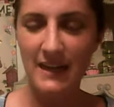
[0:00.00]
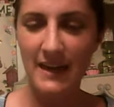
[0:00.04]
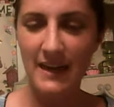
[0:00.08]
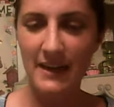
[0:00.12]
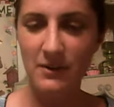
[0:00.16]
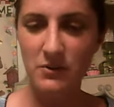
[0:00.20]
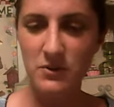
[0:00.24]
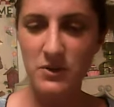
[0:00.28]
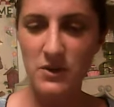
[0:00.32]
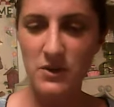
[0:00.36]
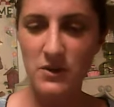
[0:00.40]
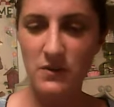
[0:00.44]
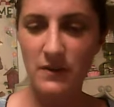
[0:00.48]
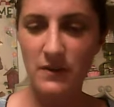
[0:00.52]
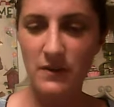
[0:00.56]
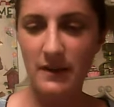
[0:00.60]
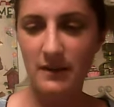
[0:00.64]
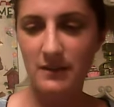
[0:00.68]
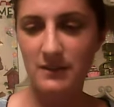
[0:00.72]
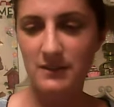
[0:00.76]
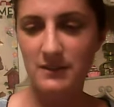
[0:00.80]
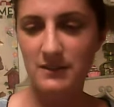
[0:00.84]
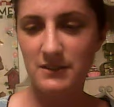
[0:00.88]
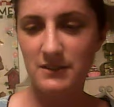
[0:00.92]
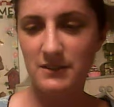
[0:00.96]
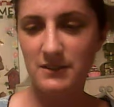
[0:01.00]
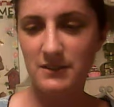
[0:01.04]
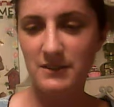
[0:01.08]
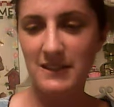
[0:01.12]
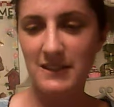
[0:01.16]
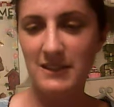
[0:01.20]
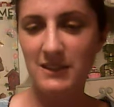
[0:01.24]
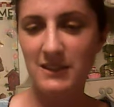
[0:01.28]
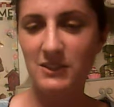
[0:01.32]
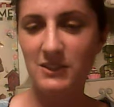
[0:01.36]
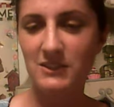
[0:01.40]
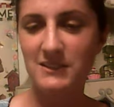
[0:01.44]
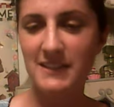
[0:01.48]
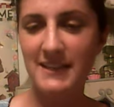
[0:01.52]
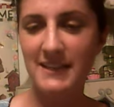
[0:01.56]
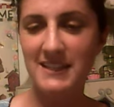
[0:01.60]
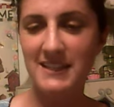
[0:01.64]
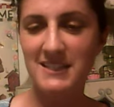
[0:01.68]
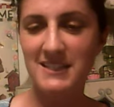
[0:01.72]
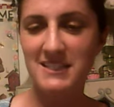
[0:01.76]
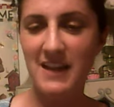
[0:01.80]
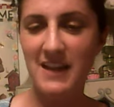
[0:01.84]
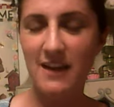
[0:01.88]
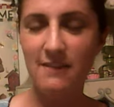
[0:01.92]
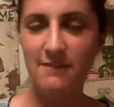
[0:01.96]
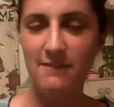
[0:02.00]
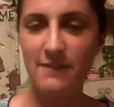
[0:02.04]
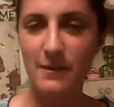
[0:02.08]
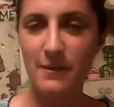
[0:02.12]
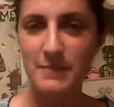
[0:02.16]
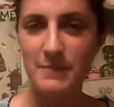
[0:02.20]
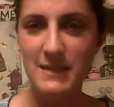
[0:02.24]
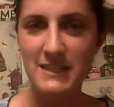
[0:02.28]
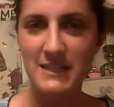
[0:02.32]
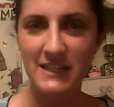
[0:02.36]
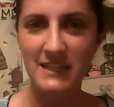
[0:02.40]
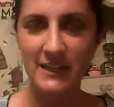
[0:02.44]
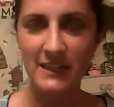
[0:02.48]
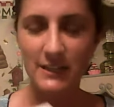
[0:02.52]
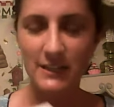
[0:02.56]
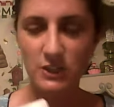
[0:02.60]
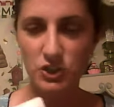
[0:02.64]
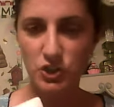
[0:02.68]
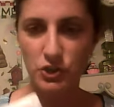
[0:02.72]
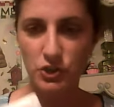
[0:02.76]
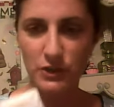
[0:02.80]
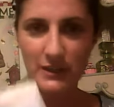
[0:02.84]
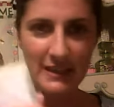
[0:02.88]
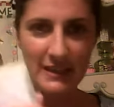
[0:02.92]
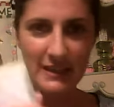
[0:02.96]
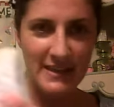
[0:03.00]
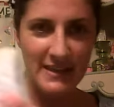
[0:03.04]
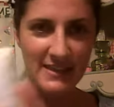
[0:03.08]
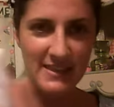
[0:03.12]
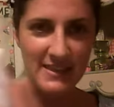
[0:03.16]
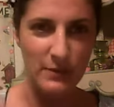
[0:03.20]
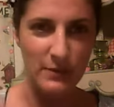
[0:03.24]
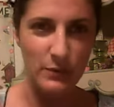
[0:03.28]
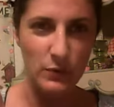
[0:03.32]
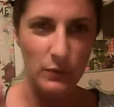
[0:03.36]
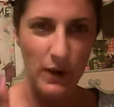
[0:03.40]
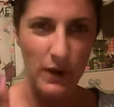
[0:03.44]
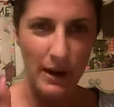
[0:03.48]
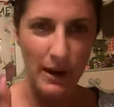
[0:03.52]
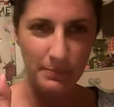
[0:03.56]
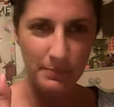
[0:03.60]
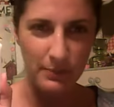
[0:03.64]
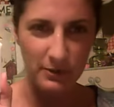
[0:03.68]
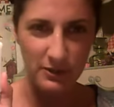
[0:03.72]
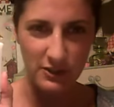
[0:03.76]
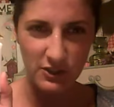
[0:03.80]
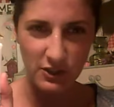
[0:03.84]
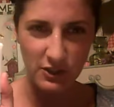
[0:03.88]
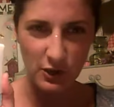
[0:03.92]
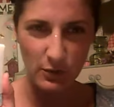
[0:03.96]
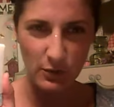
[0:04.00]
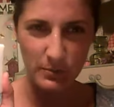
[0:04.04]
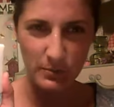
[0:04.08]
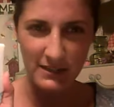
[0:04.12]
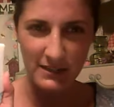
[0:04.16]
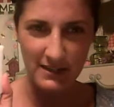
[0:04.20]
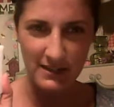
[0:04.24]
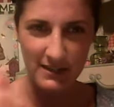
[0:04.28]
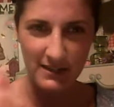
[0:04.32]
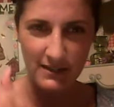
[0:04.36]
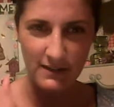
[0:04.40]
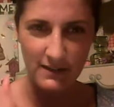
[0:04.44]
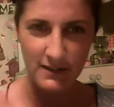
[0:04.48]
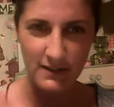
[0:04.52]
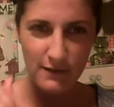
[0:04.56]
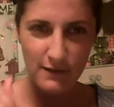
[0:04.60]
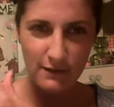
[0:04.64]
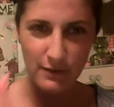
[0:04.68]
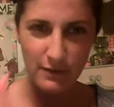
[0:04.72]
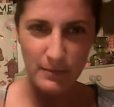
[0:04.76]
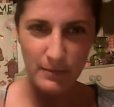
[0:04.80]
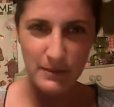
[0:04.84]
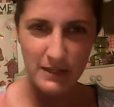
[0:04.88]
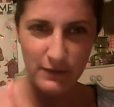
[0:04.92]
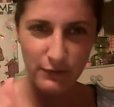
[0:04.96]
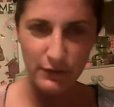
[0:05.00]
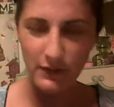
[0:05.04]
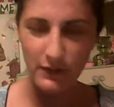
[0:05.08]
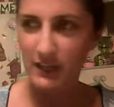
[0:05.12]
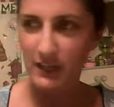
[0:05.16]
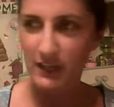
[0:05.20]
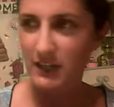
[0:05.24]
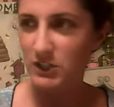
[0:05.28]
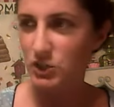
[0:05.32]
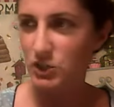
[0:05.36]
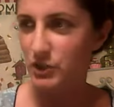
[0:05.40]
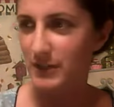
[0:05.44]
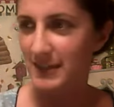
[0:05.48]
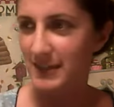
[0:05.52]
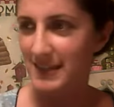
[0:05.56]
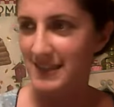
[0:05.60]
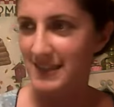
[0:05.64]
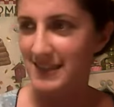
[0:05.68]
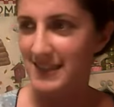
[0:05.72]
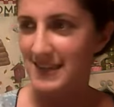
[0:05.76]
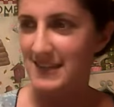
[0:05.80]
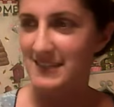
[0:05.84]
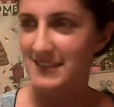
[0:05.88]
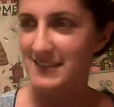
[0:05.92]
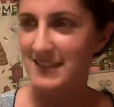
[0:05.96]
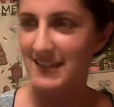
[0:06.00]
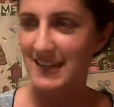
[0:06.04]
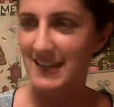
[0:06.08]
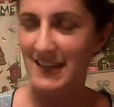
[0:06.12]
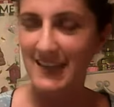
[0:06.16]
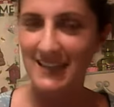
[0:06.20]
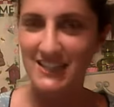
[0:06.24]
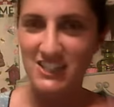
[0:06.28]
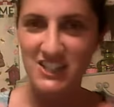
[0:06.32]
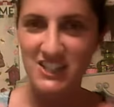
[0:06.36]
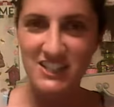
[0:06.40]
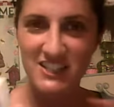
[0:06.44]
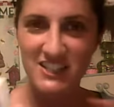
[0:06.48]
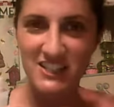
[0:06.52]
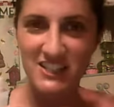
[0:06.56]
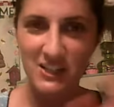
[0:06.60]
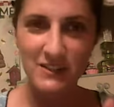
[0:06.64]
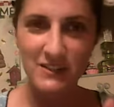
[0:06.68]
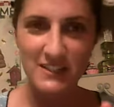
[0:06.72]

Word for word: I don't know how to it looks like it's not from this country. Like they would wrap their soaps in from a different country in this, and it, it's just so